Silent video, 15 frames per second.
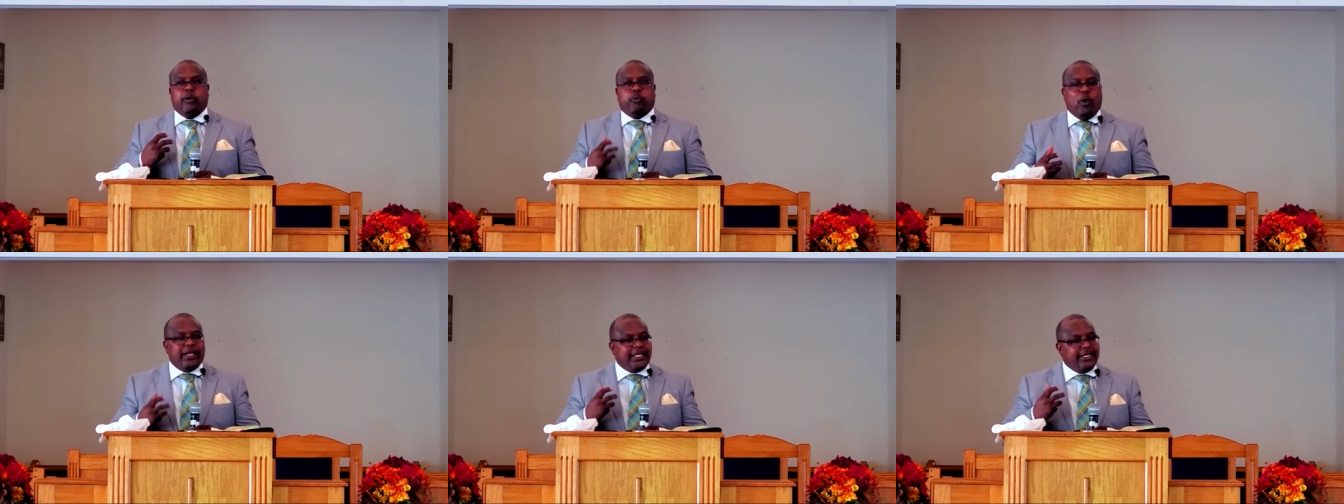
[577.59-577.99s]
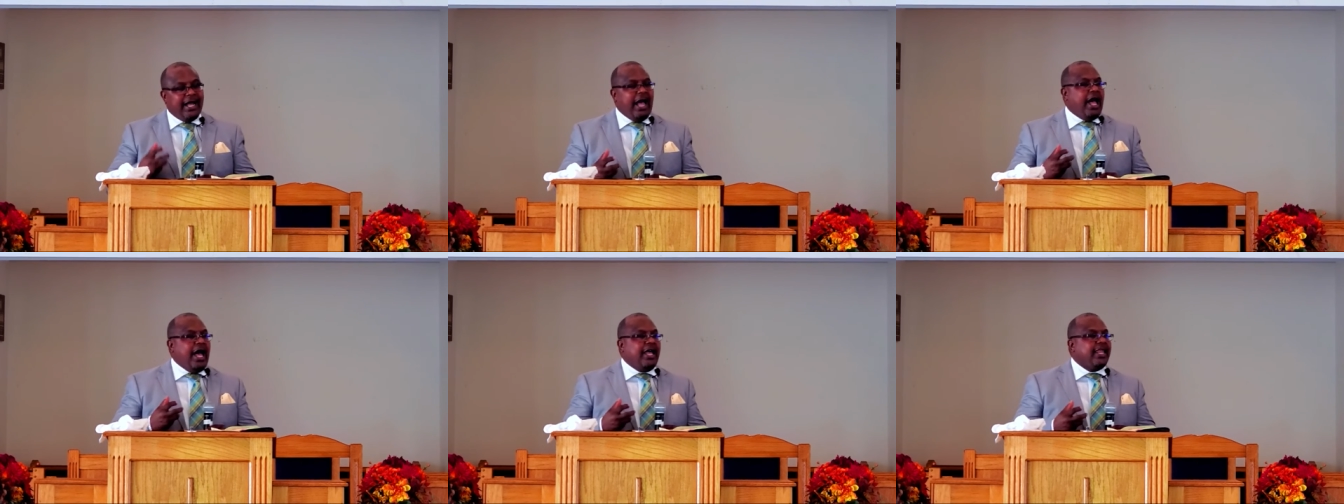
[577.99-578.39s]
what
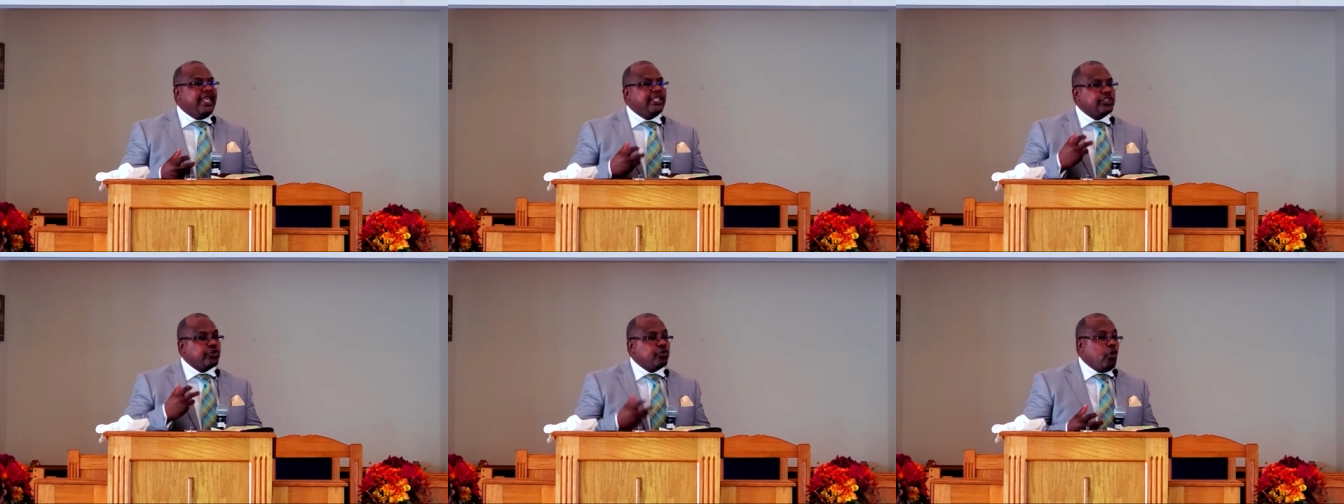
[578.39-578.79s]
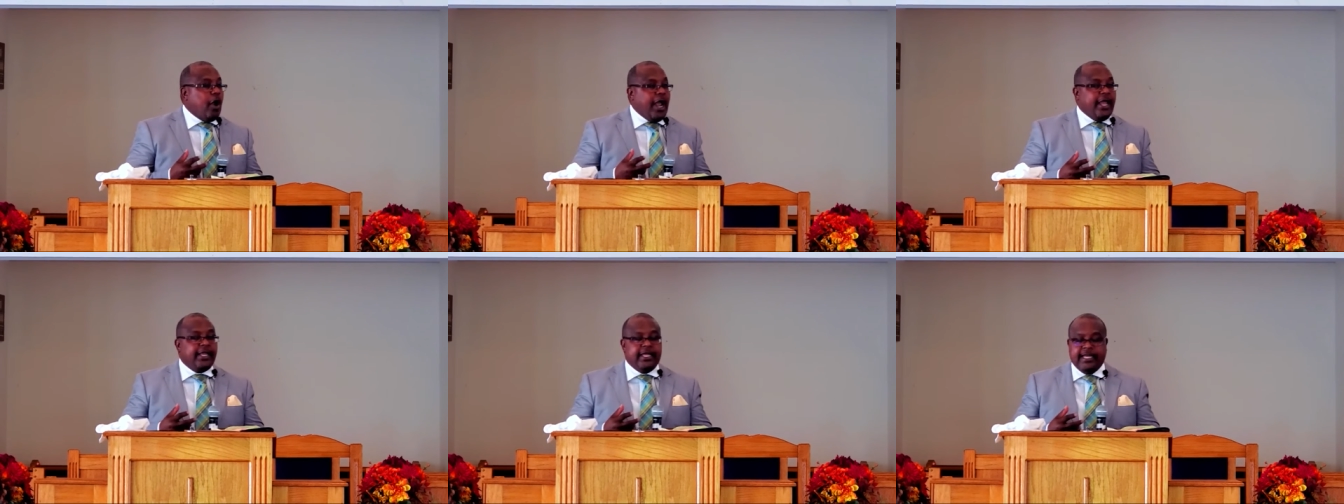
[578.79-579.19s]
God is
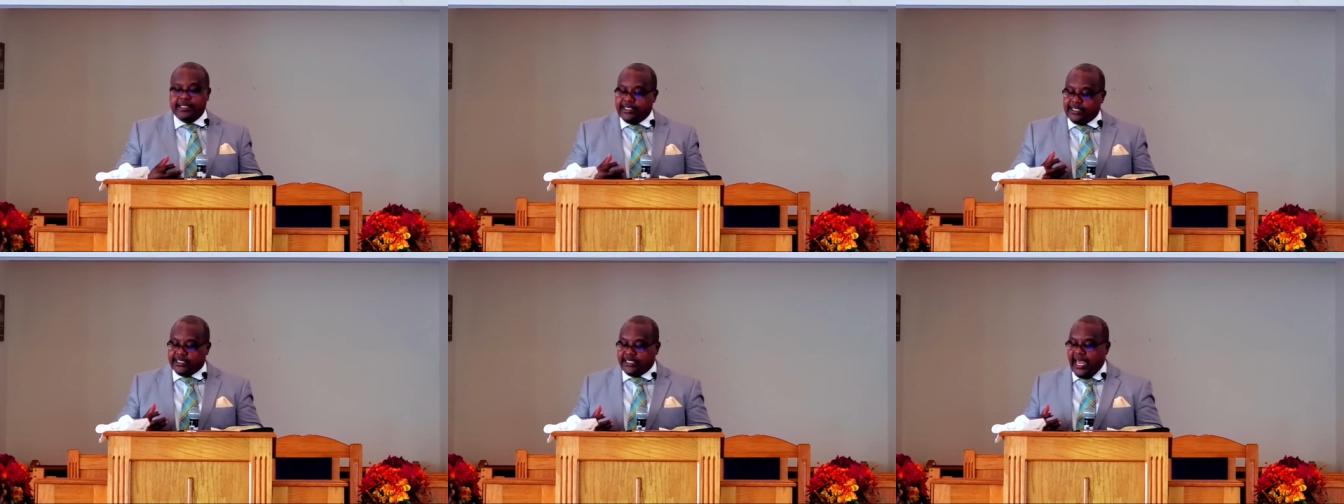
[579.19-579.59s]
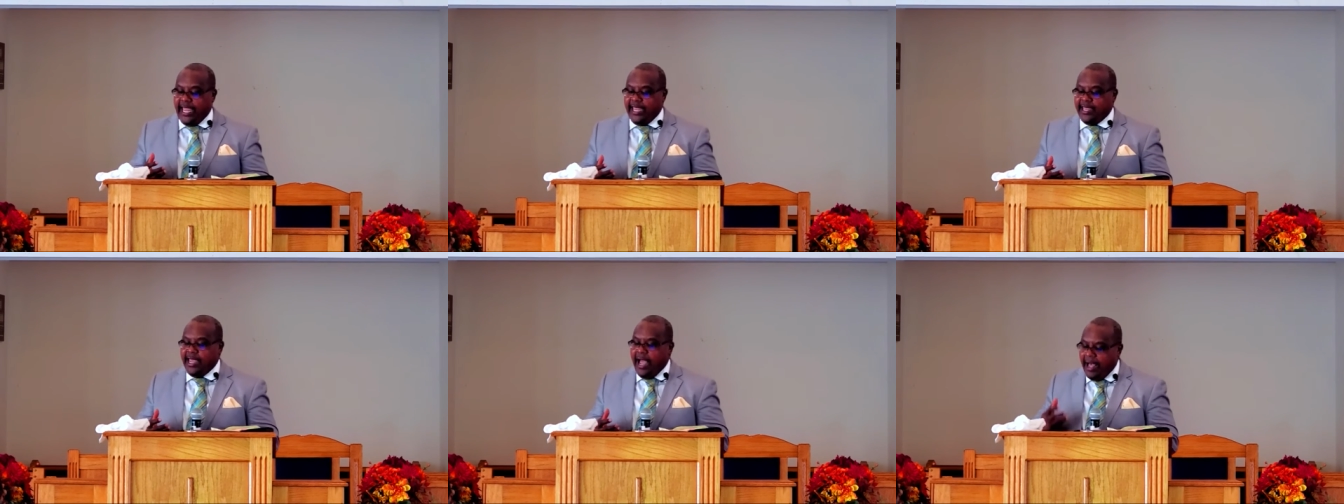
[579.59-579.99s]
trying to
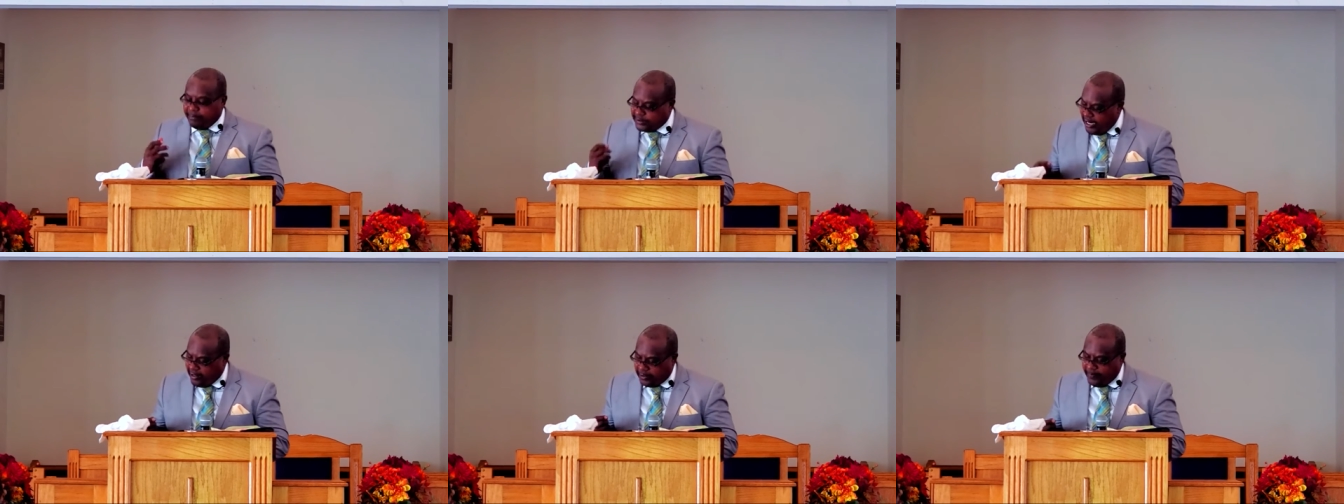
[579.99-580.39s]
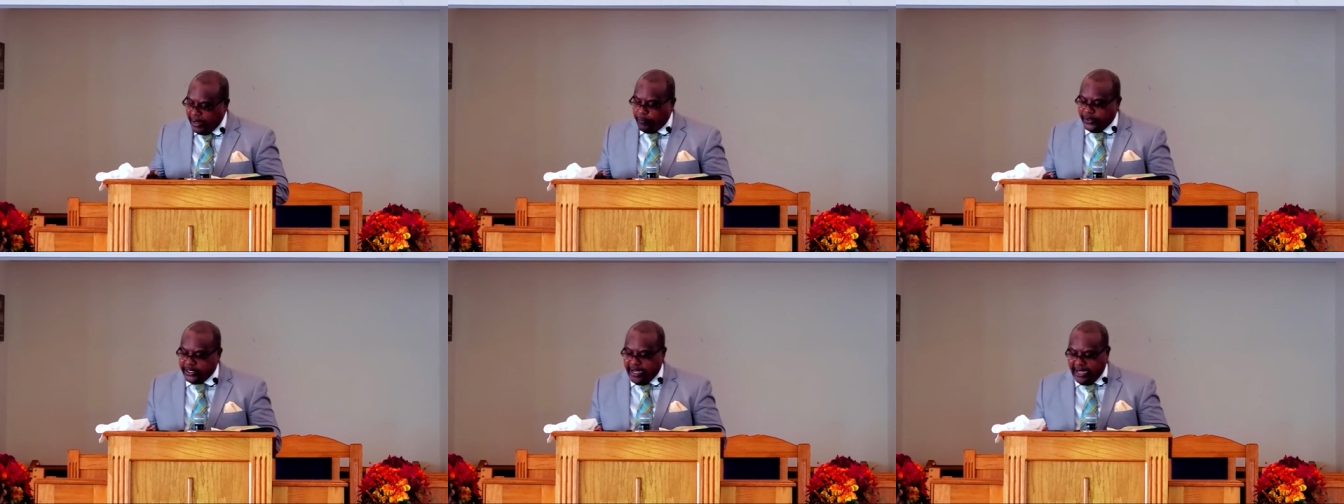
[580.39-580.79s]
say. I'm talking
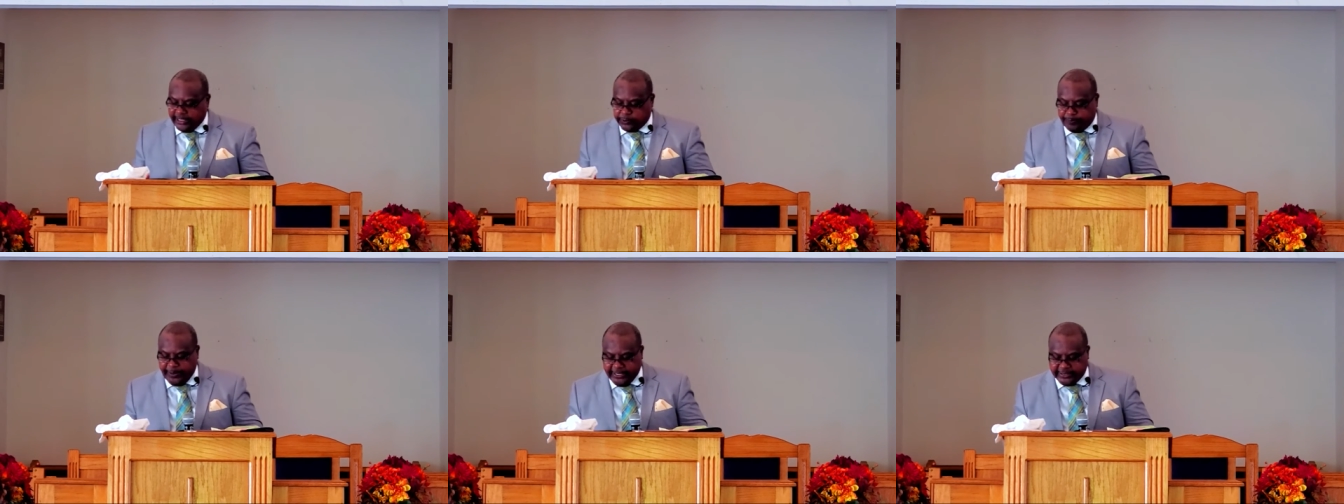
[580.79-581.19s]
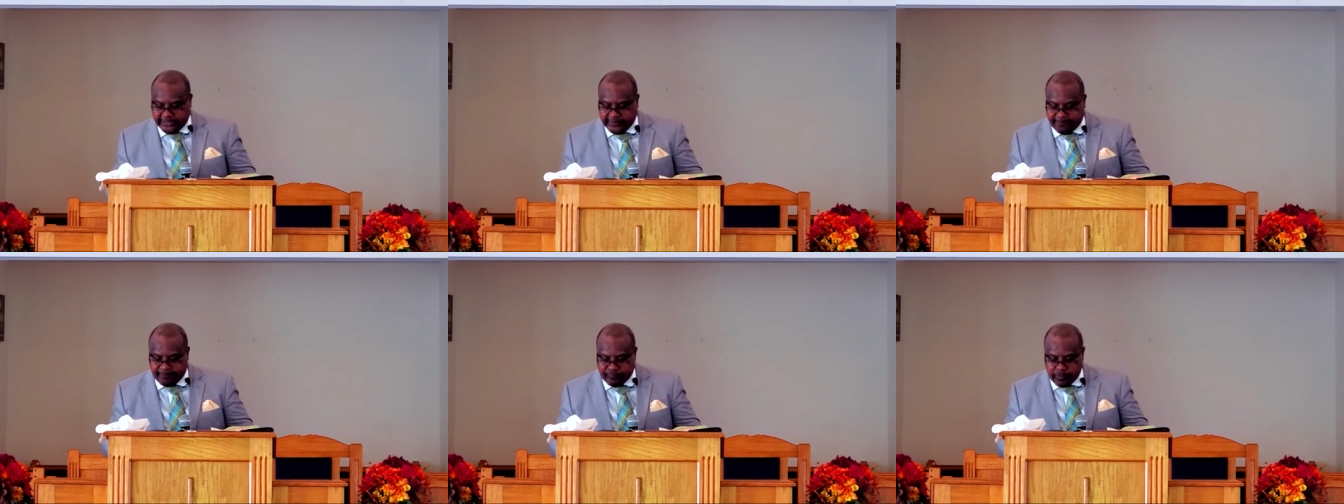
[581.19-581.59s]
about when God
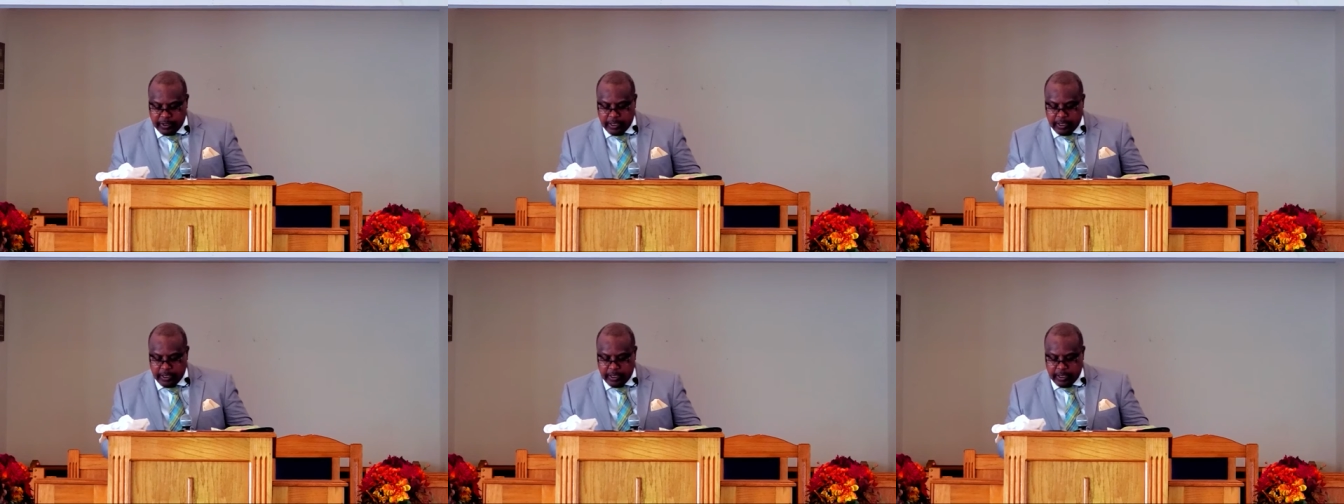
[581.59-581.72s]
speaks.